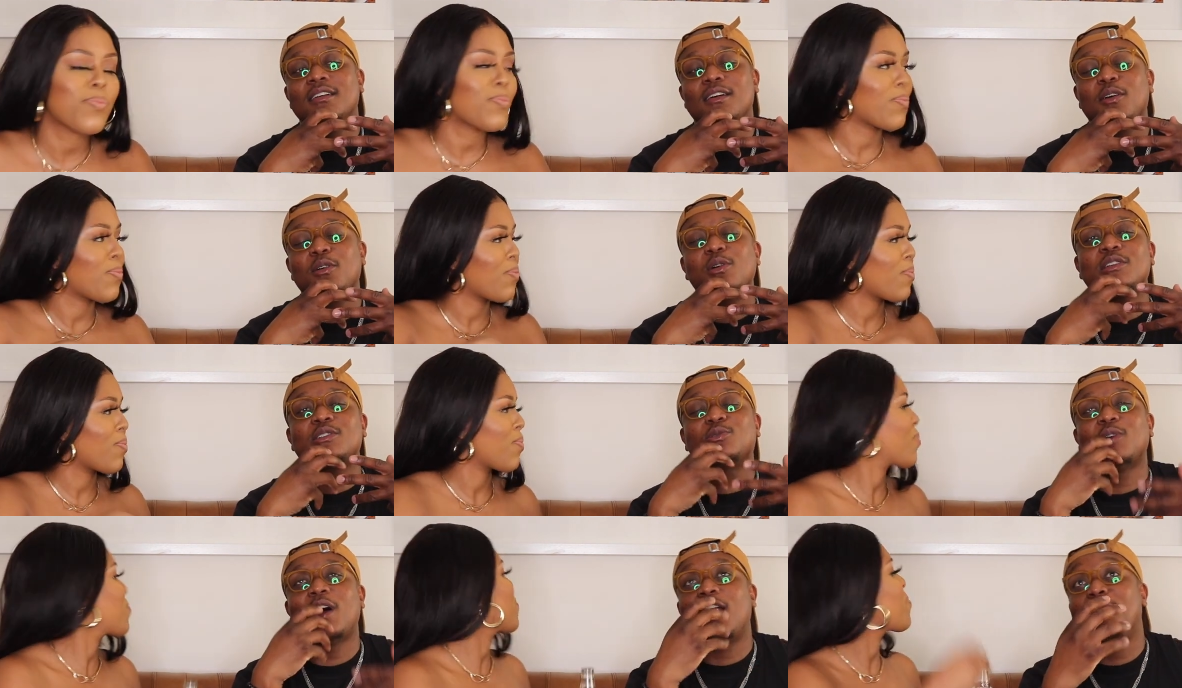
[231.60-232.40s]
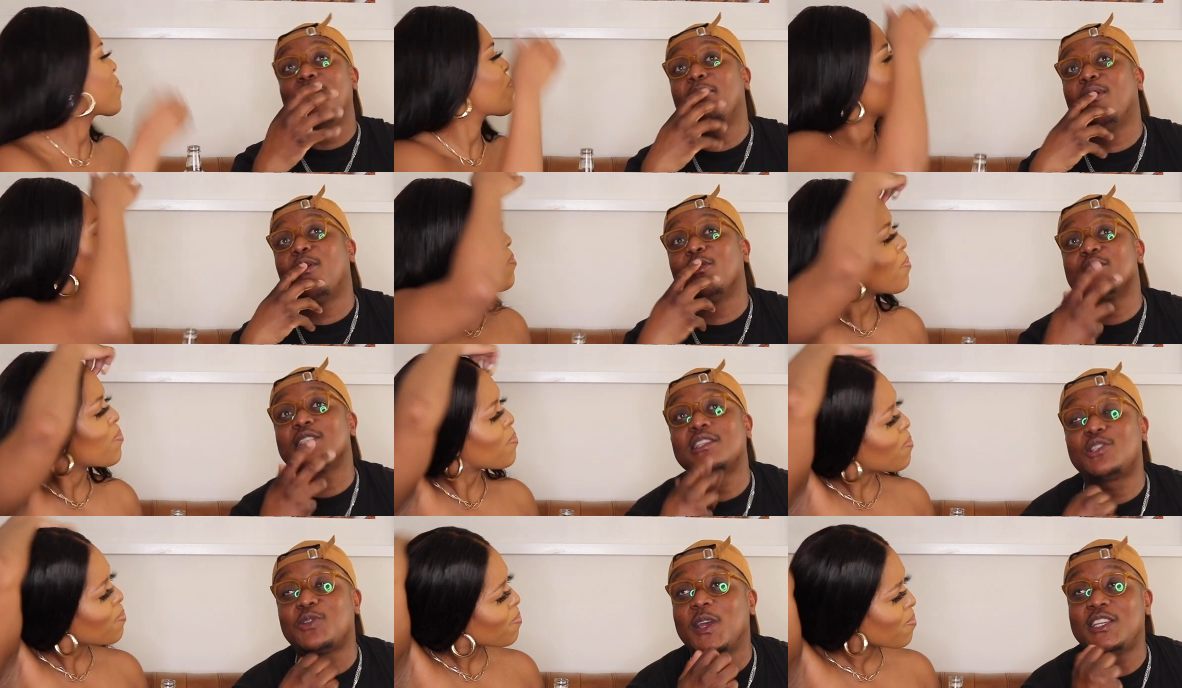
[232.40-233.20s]
Speaker 1: it was. I remember it
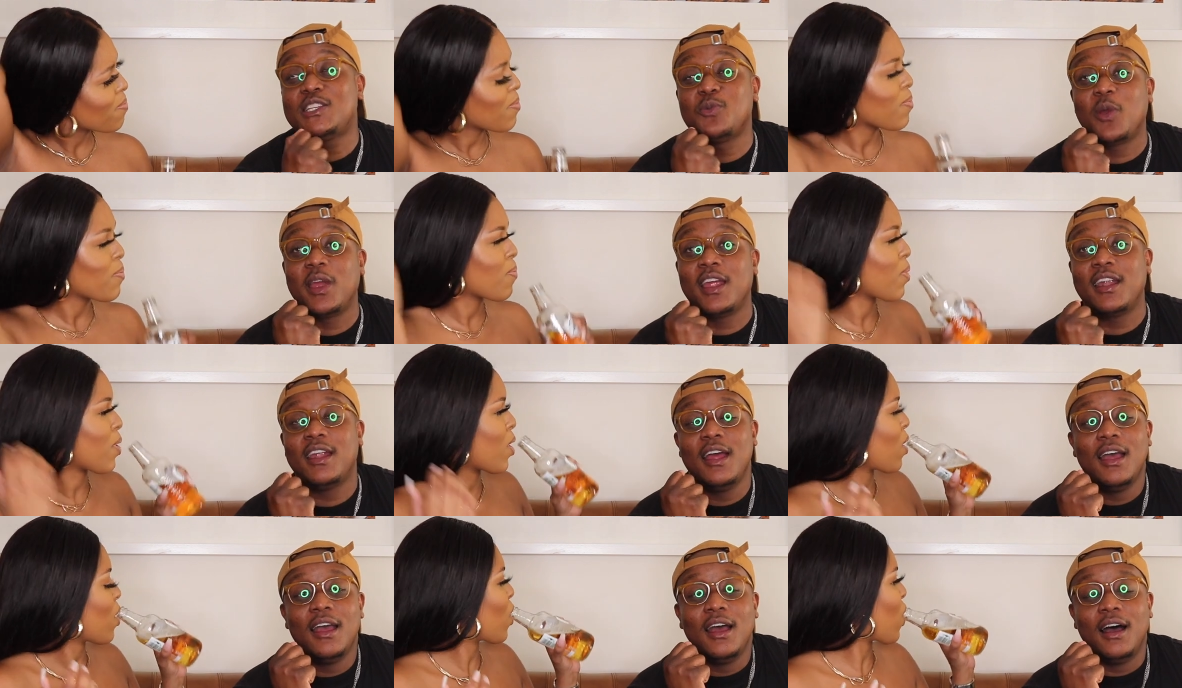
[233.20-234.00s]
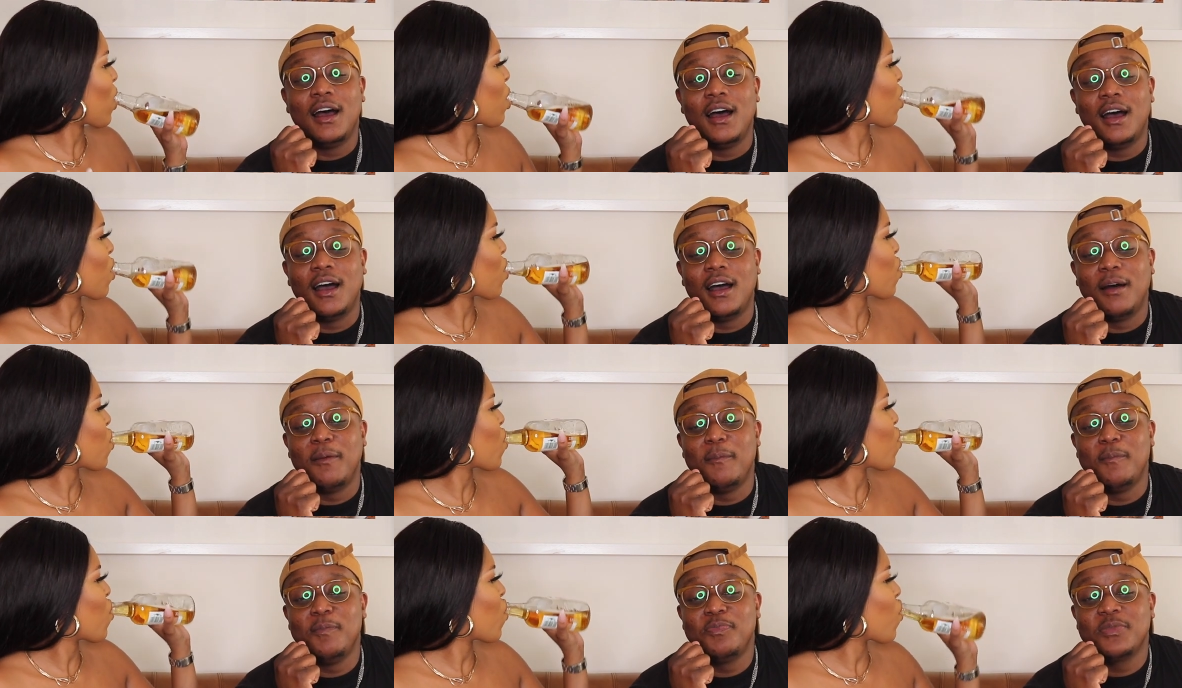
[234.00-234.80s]
was a situation where. Uh,
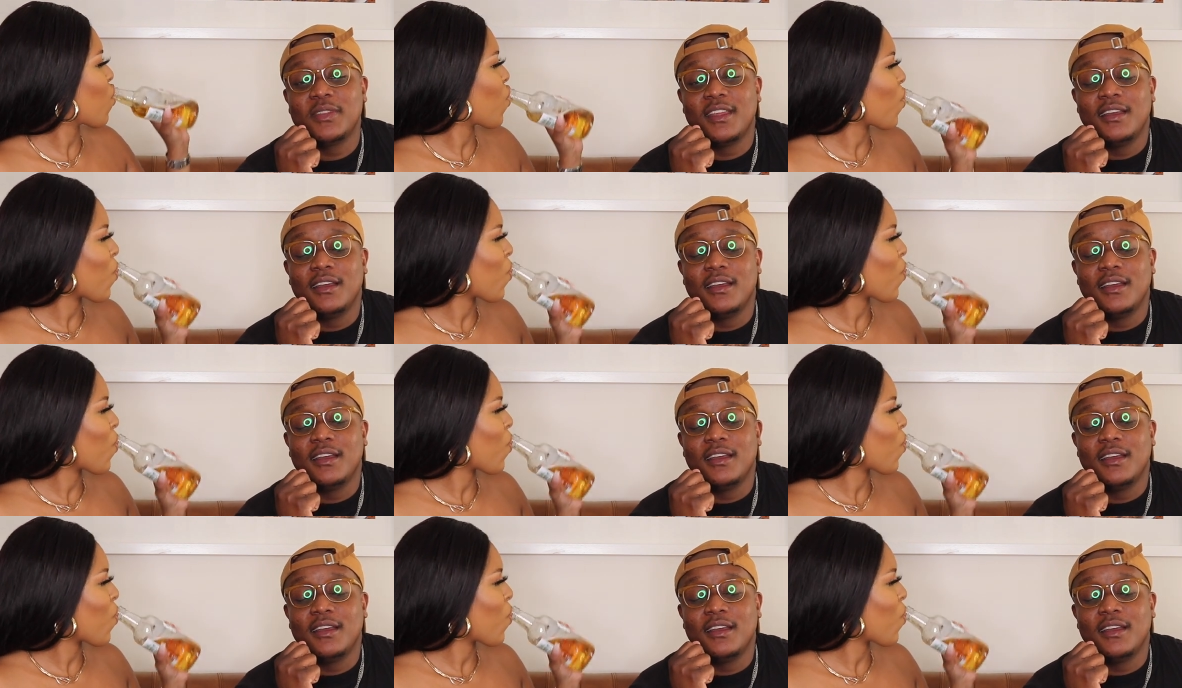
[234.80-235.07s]
um,